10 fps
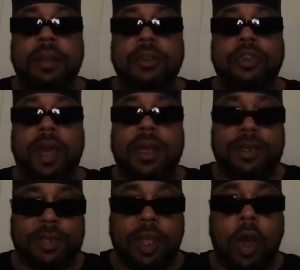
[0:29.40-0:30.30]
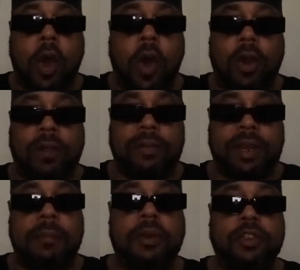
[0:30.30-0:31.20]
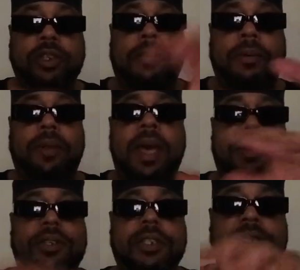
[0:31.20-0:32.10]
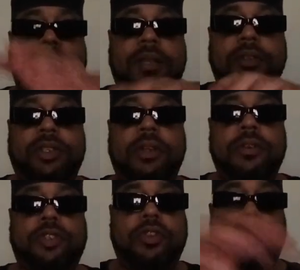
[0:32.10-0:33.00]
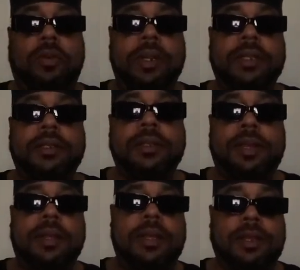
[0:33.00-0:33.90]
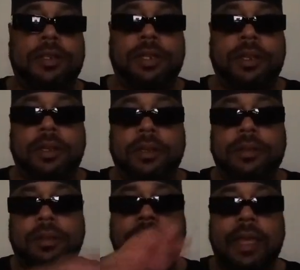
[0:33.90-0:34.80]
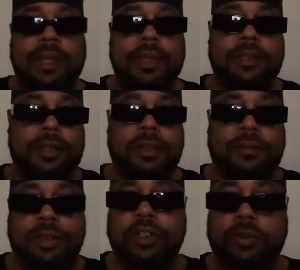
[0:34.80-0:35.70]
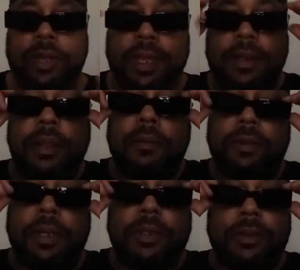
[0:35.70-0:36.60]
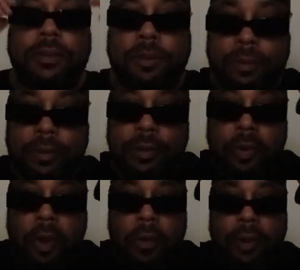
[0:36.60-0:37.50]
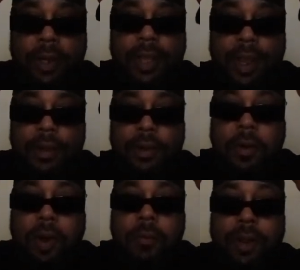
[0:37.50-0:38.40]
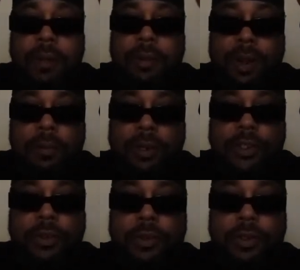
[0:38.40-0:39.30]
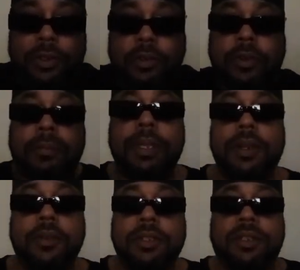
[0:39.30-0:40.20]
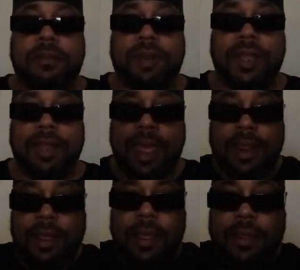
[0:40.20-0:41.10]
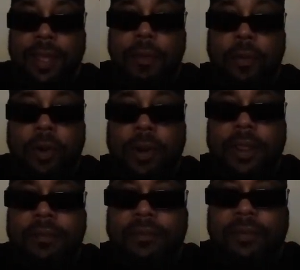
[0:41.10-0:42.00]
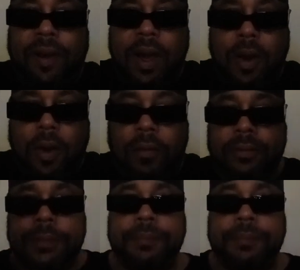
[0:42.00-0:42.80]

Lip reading: trying to tell all of it, I'm gonna jump around and just tell certain stories until I get to the eventual end, in which you already kind of know already, but I want to show you the torpedoes and stuff like that were involved.